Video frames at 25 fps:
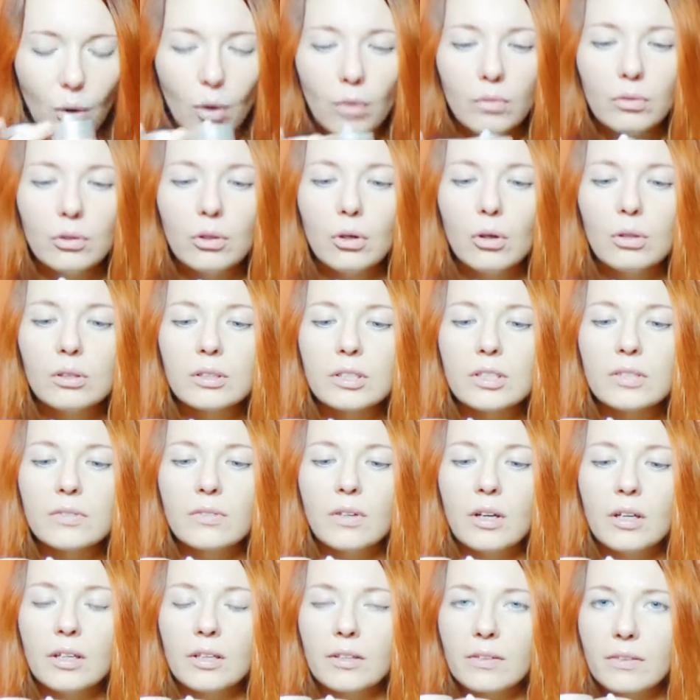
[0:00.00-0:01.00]
Overall, it's
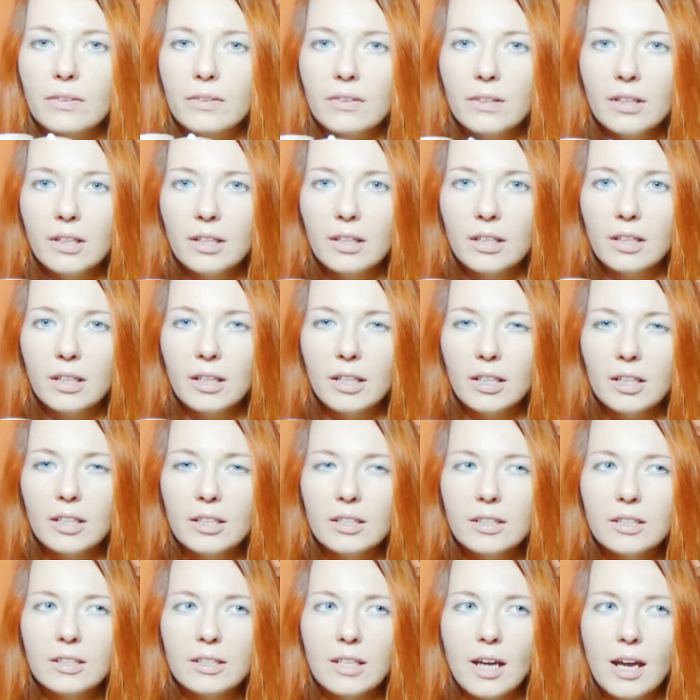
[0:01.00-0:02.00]
very thick,
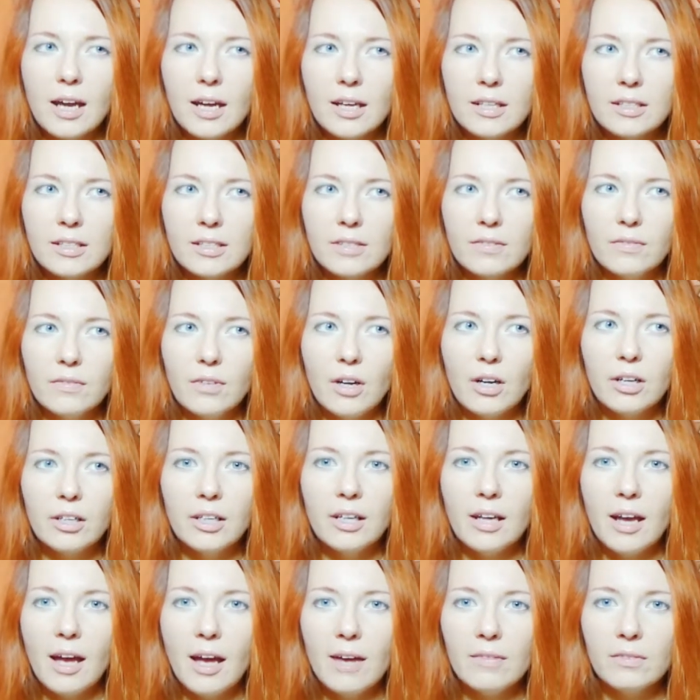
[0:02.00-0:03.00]
it has a
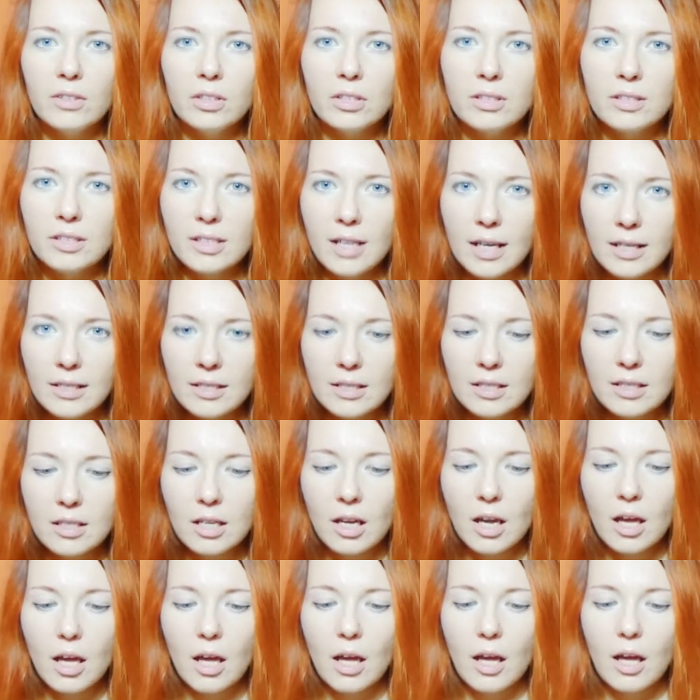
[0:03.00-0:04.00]
very heavy scent,
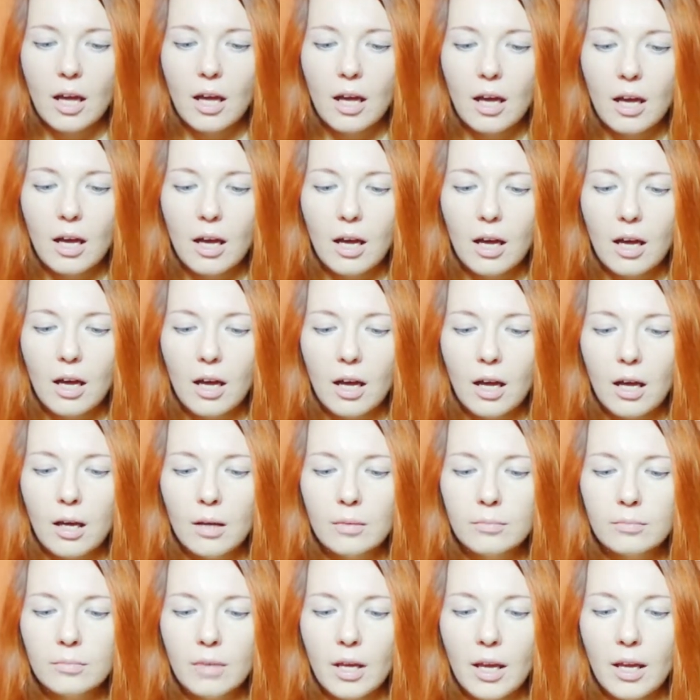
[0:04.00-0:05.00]

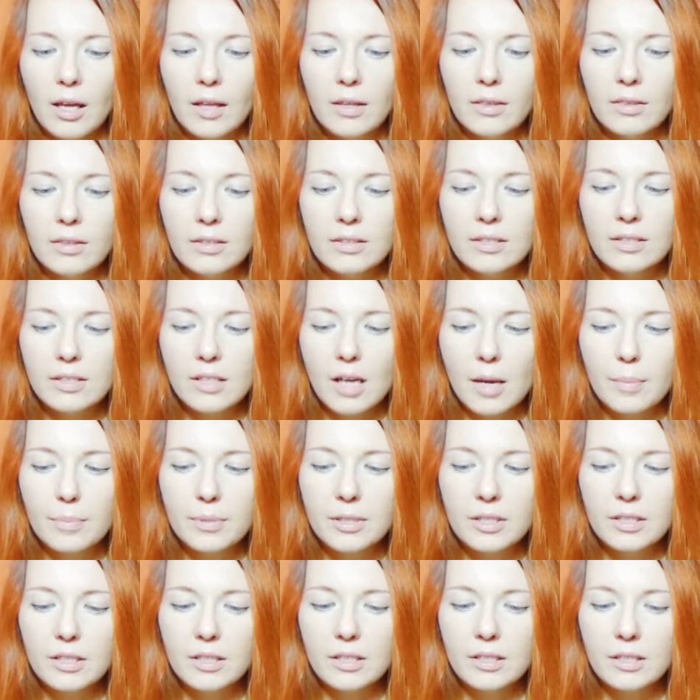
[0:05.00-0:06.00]
and the
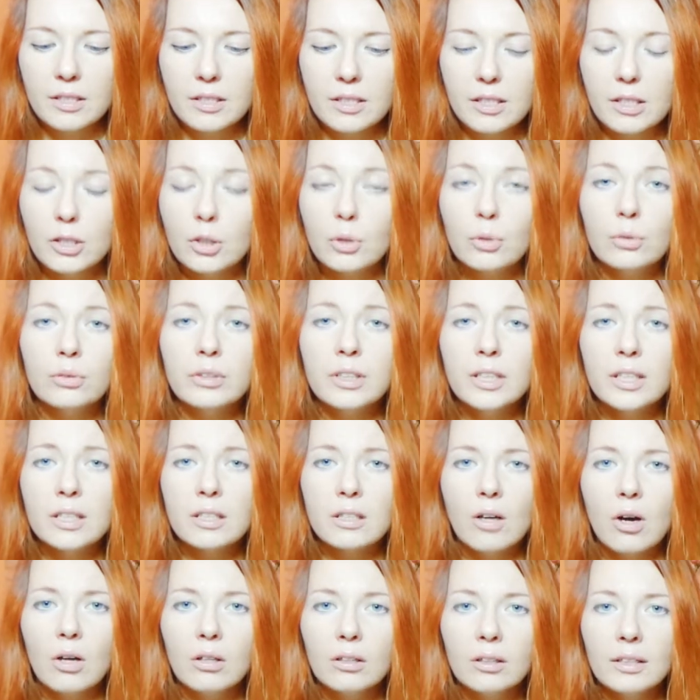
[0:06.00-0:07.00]
substance, you'll
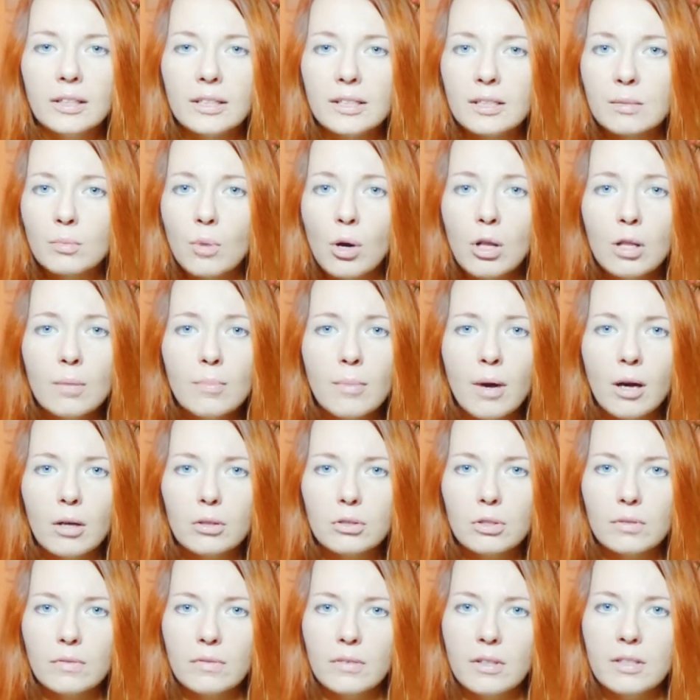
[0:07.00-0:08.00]
need only a small
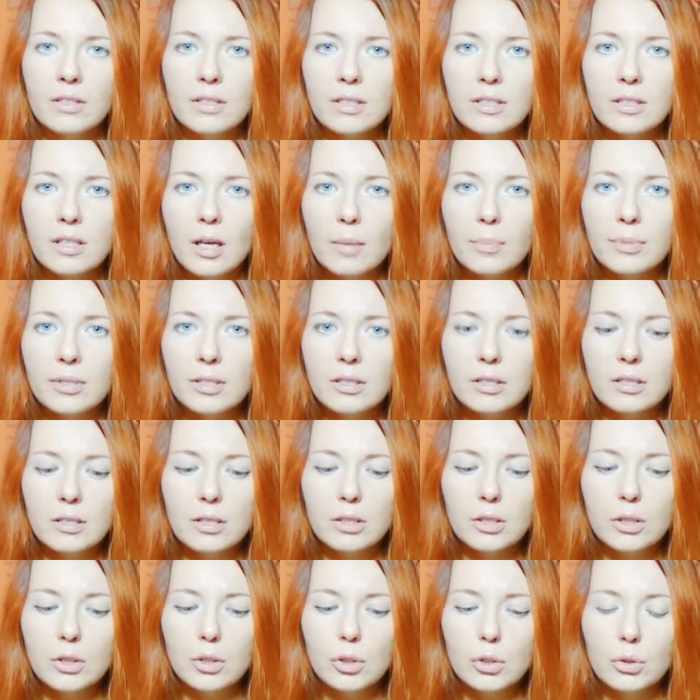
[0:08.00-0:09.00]
amount of this
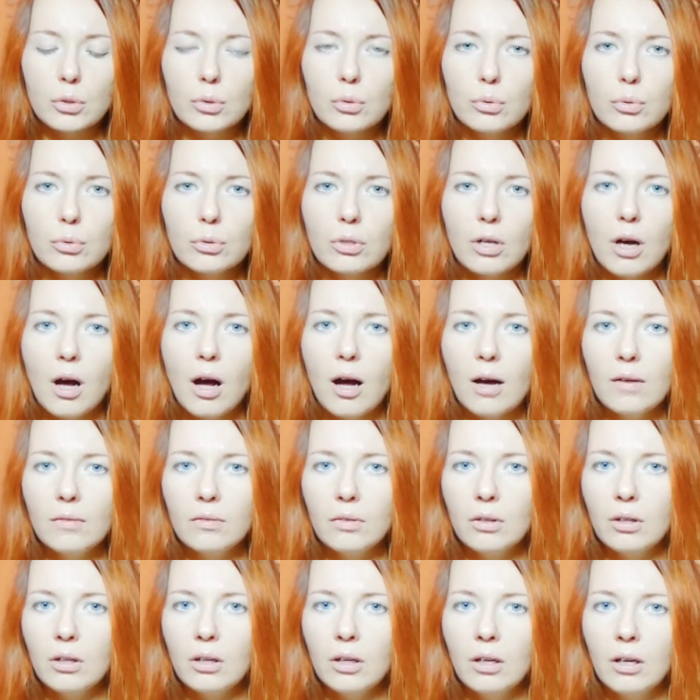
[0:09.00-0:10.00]
substance to
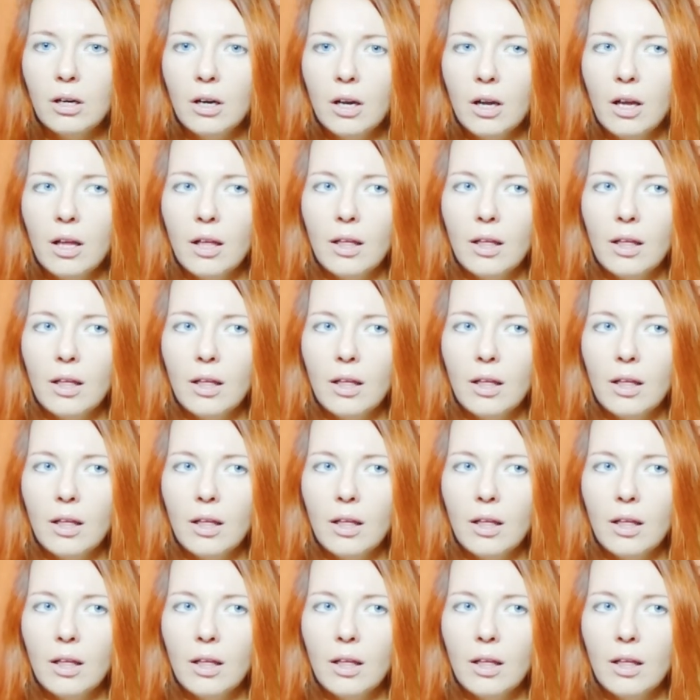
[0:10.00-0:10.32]
cover